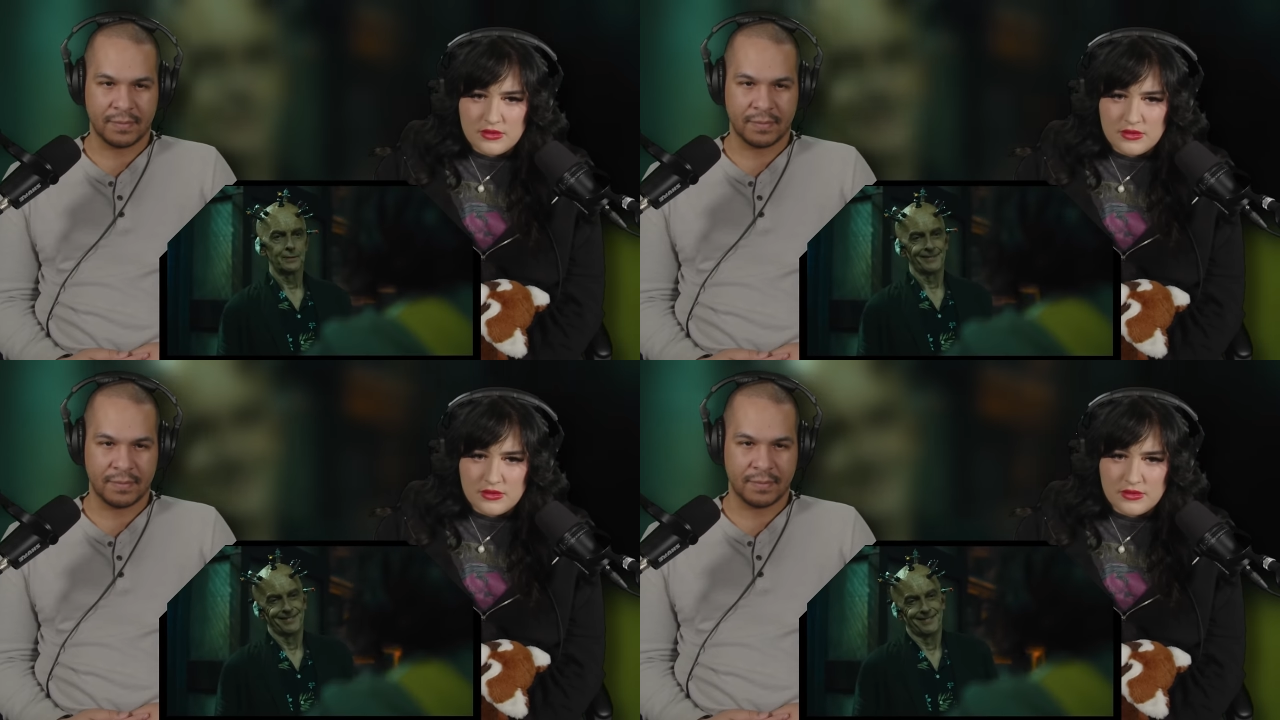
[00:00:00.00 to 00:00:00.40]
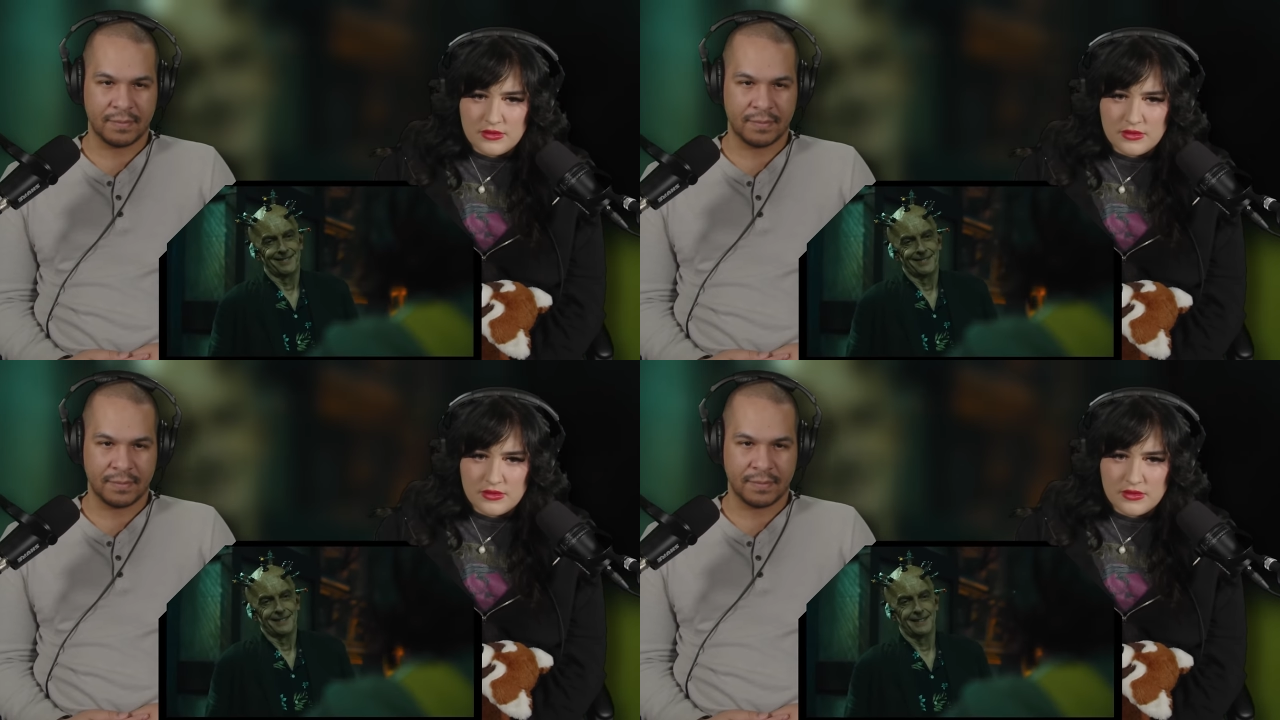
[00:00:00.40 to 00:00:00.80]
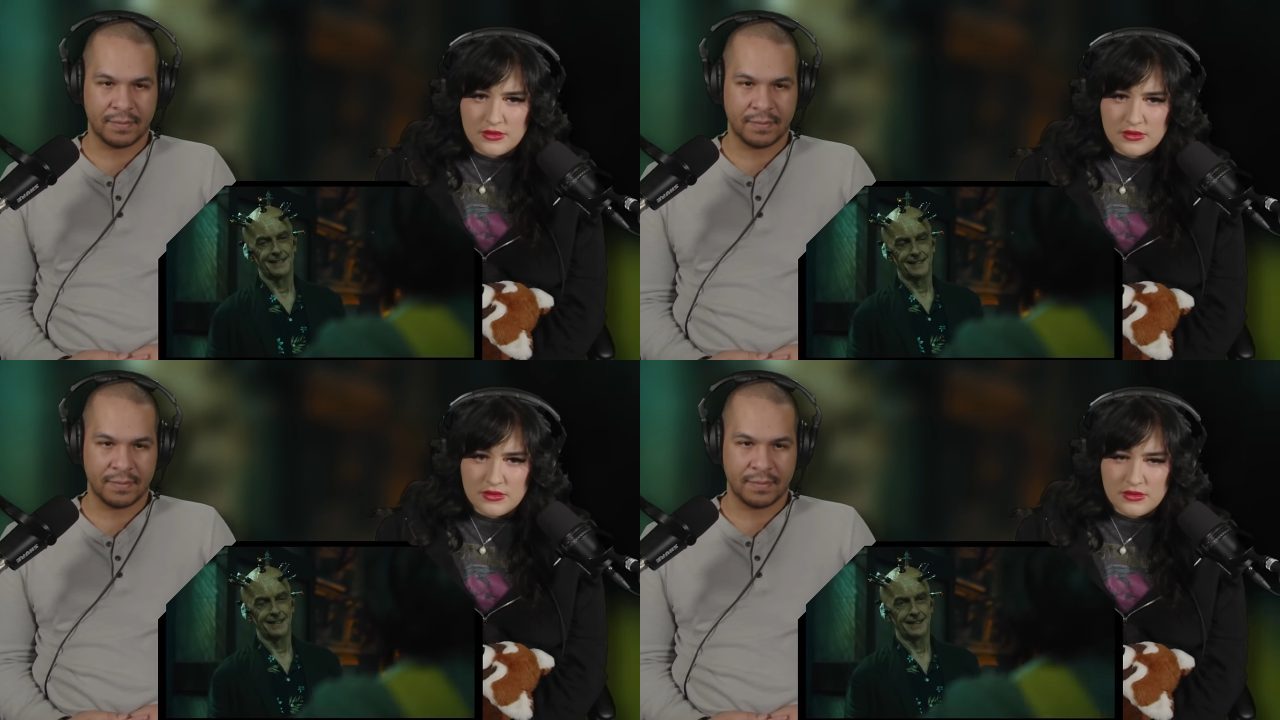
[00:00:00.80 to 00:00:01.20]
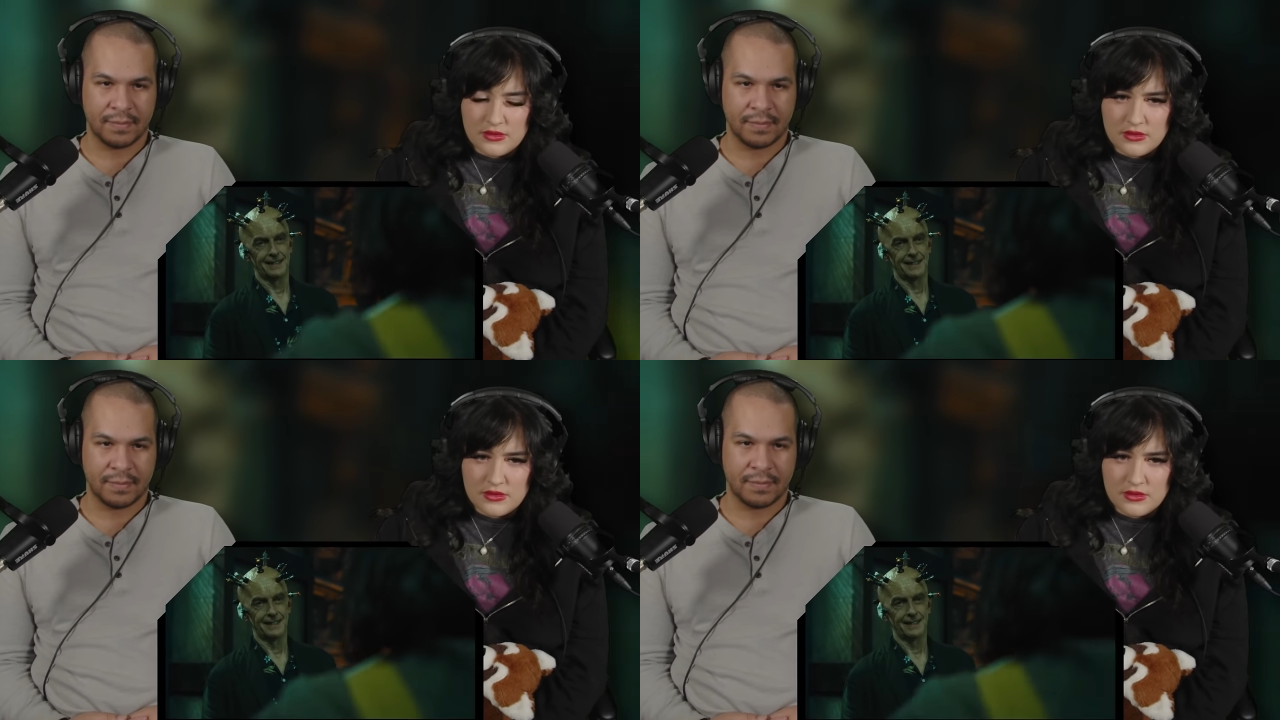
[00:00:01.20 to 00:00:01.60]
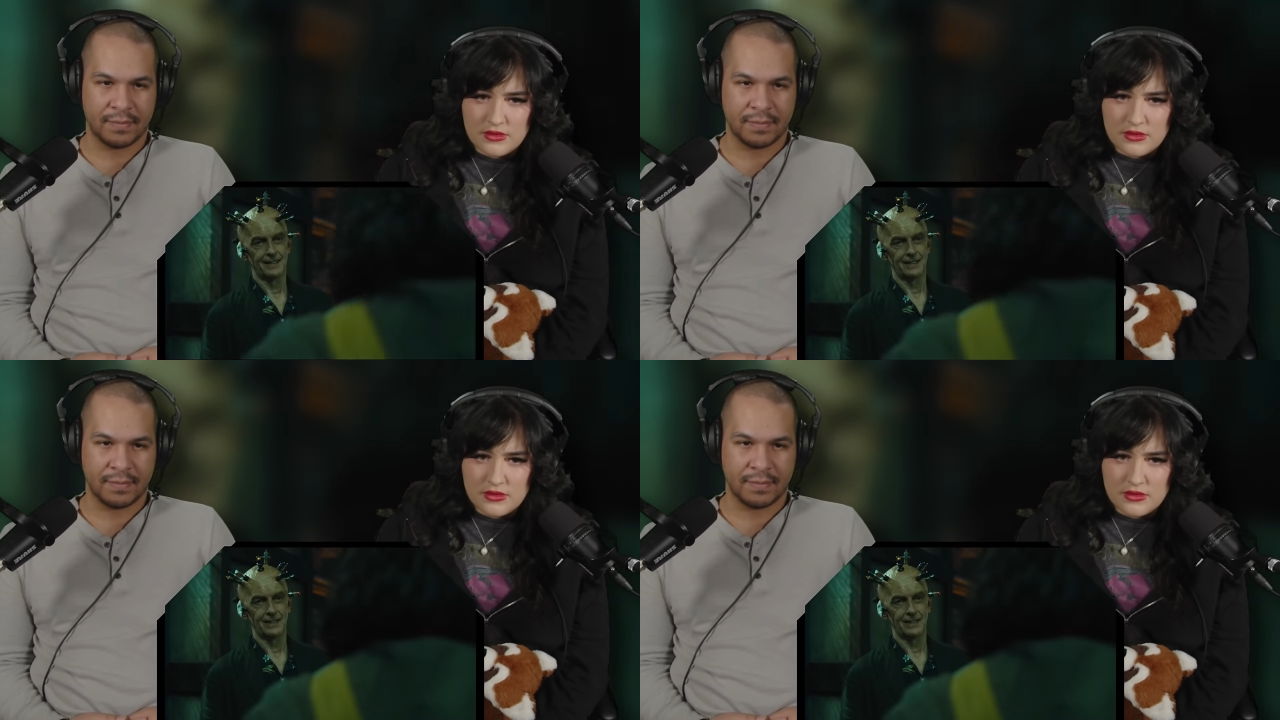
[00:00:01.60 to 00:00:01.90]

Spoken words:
[no speech]